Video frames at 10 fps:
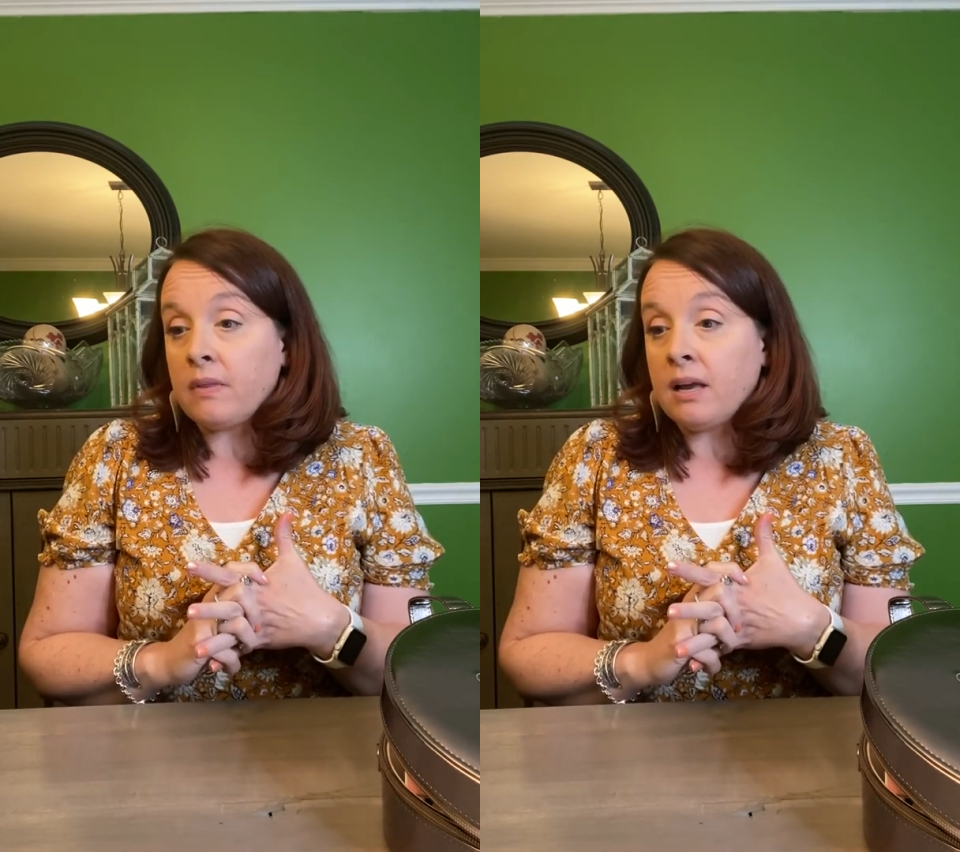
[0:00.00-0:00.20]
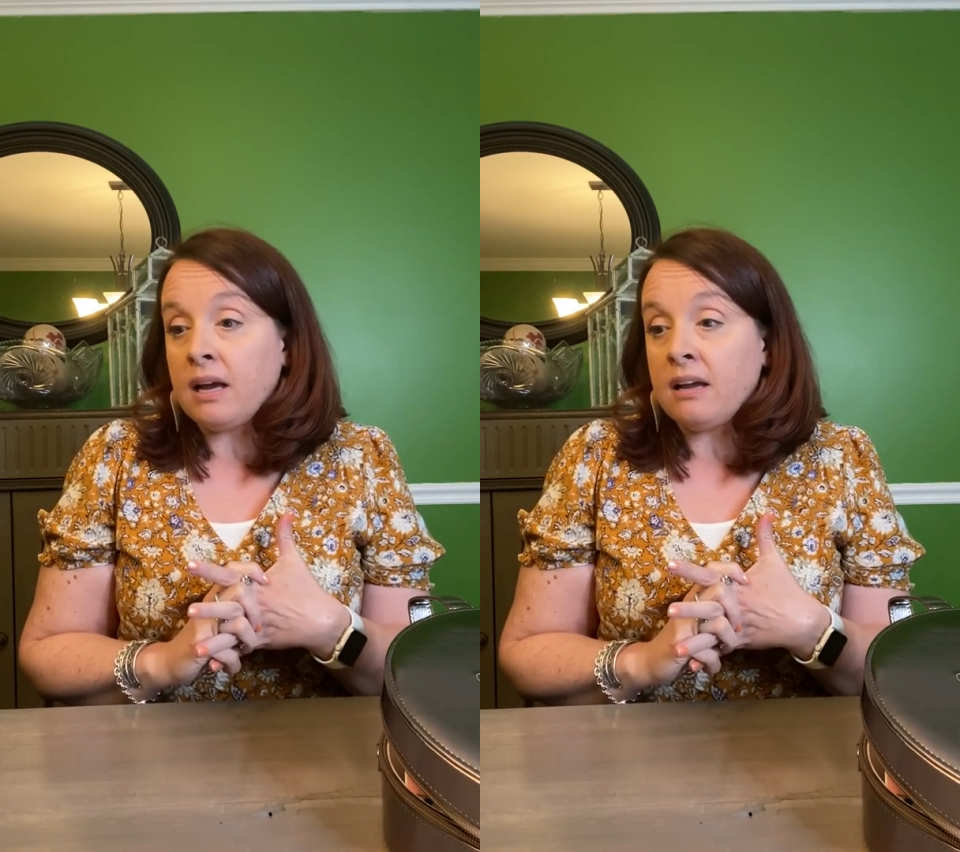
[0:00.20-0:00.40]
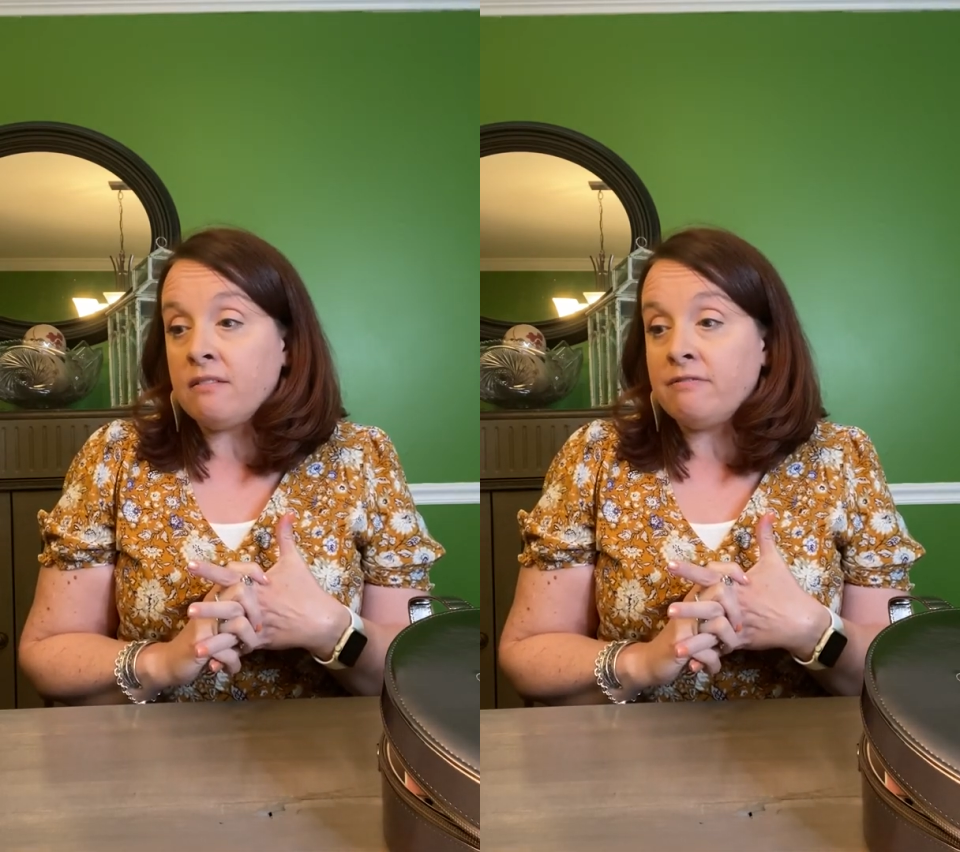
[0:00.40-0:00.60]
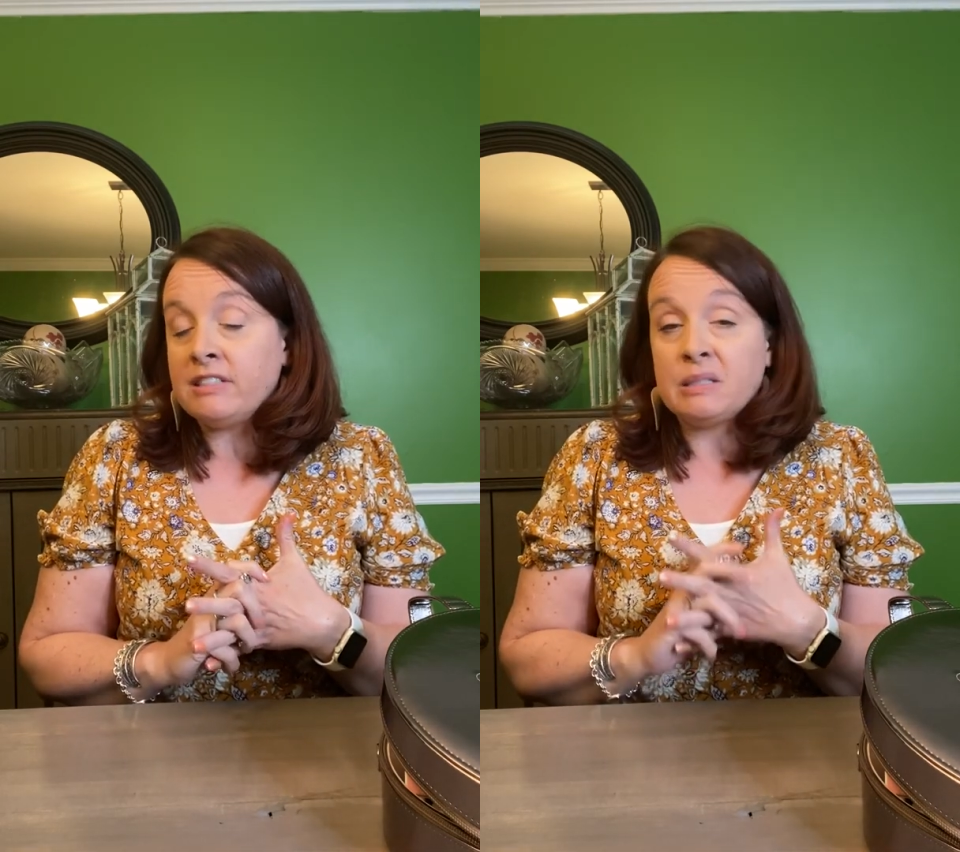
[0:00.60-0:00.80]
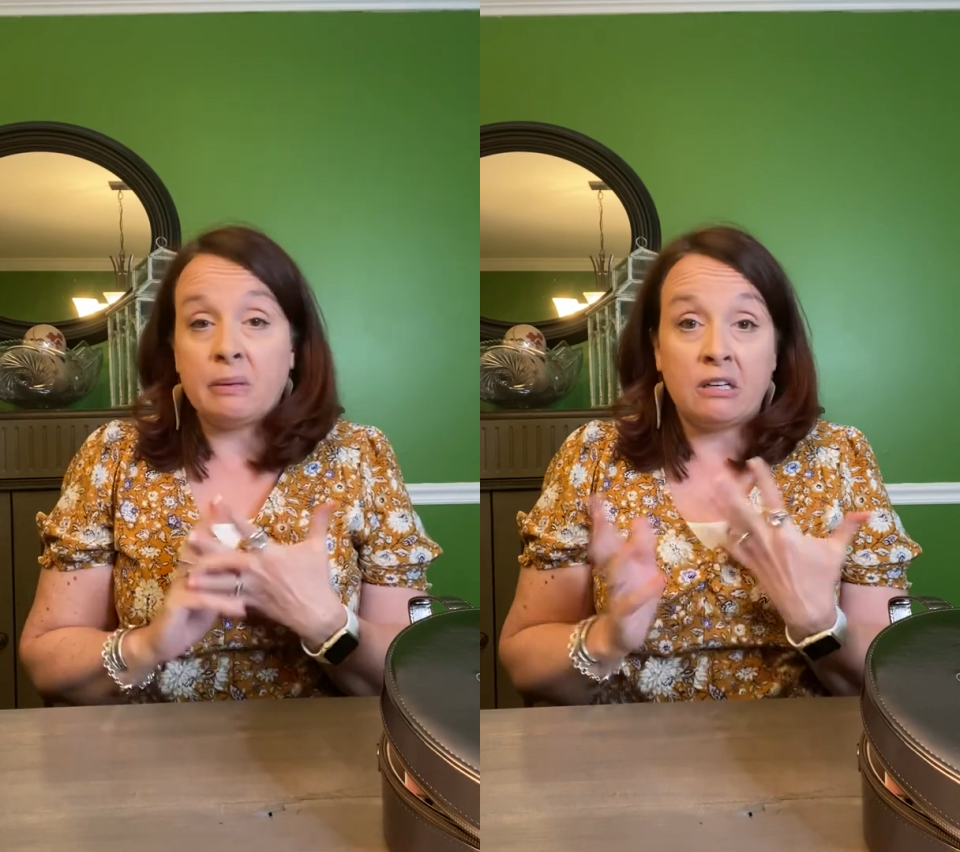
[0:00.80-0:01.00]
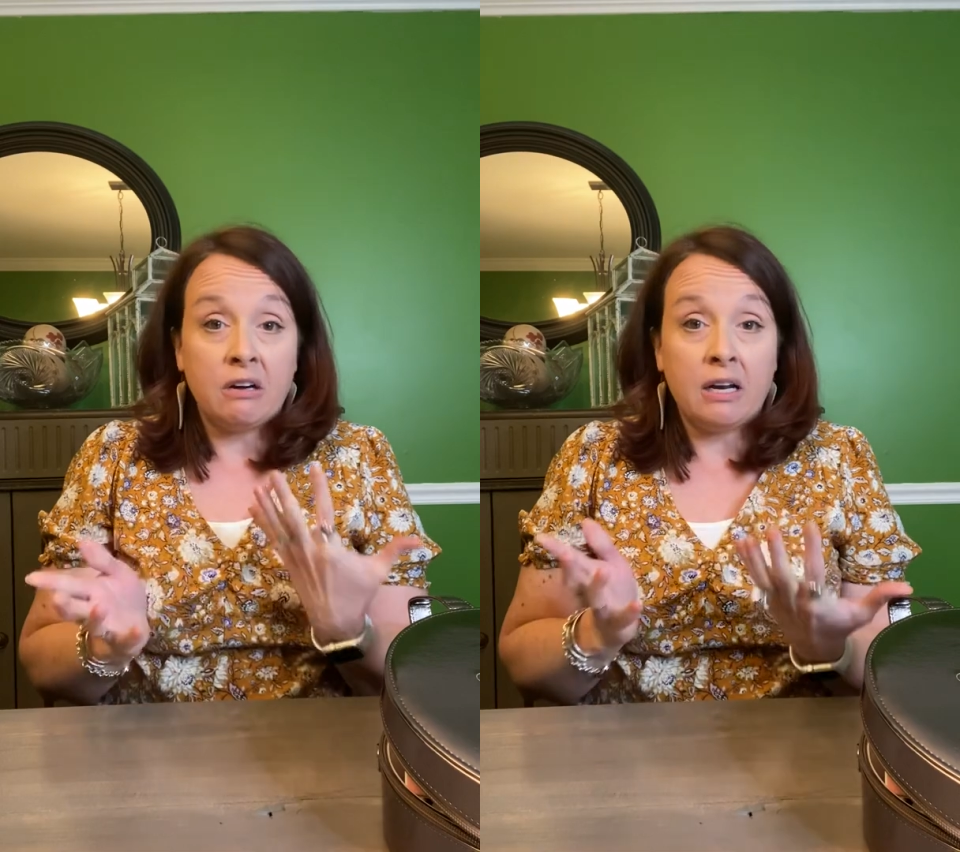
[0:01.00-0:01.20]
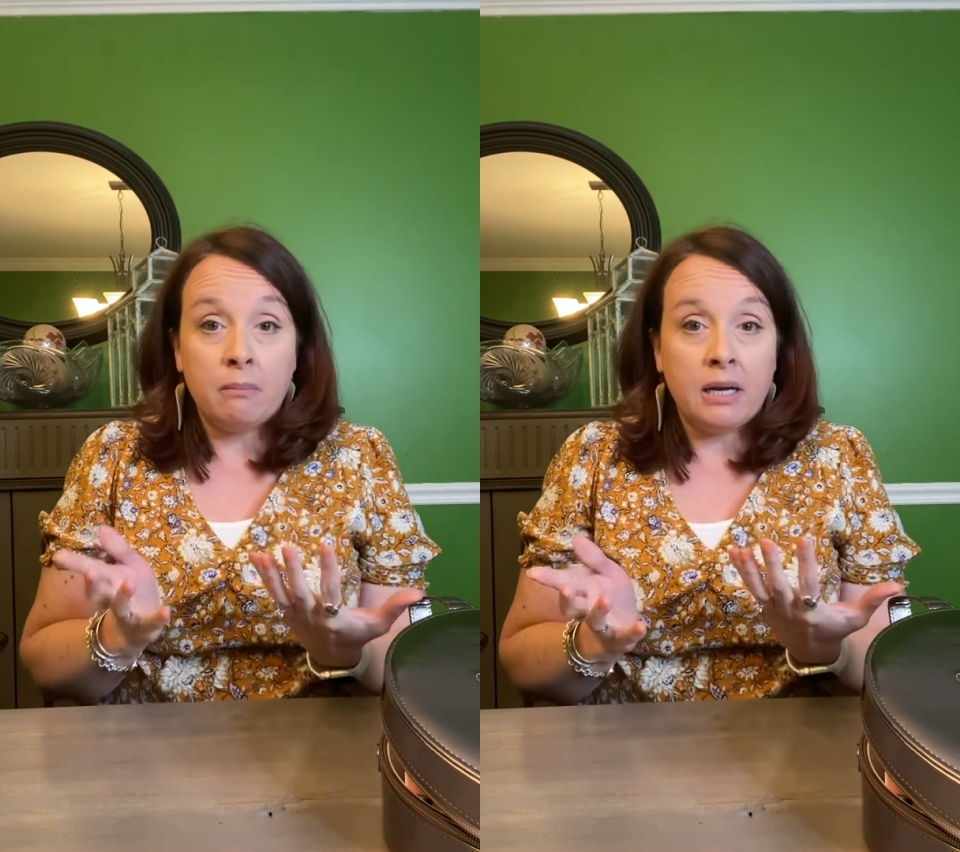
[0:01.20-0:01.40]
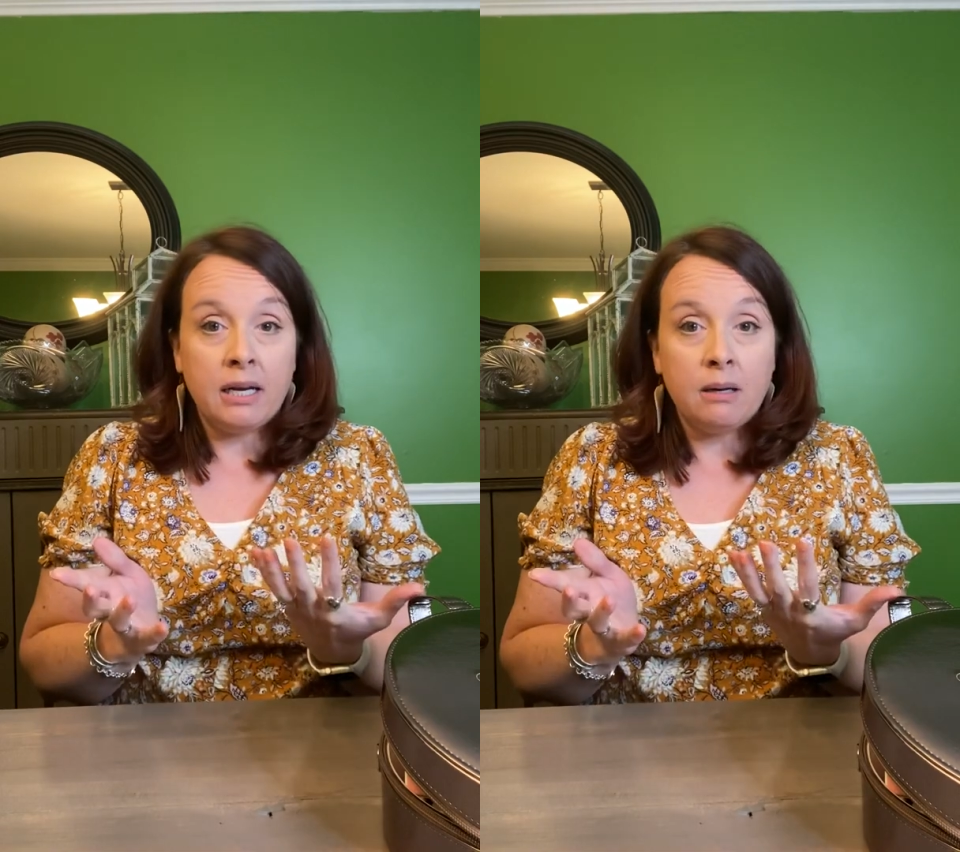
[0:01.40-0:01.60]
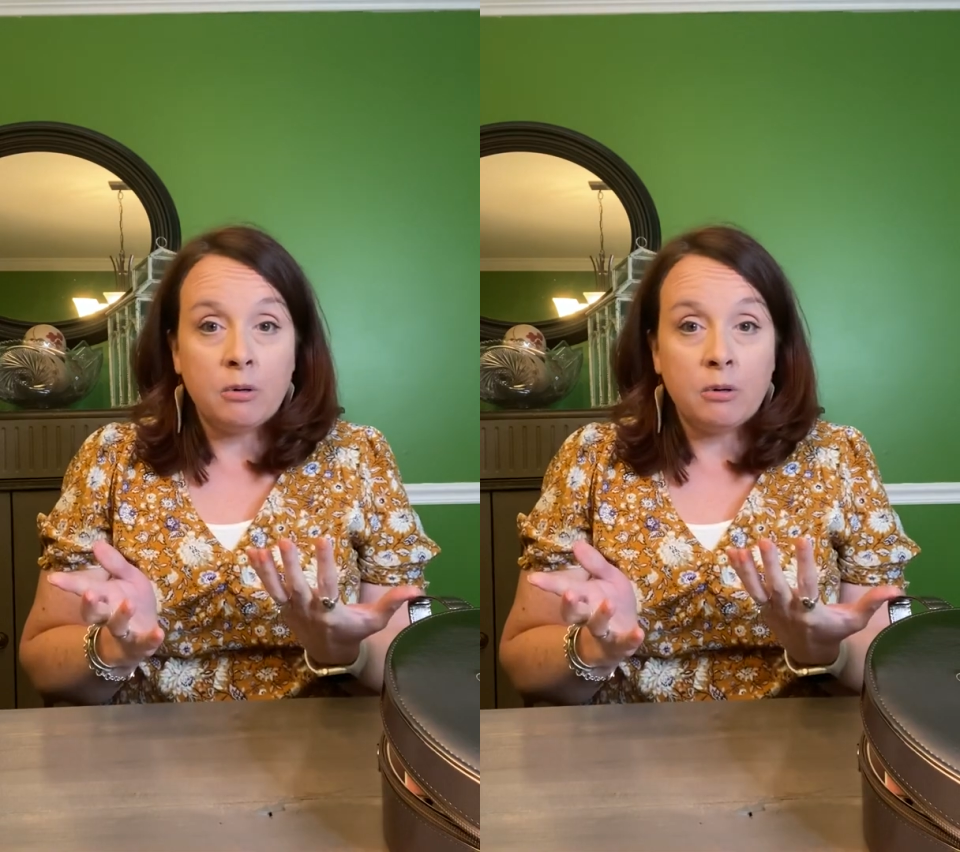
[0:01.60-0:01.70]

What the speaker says: I've spent a lot of money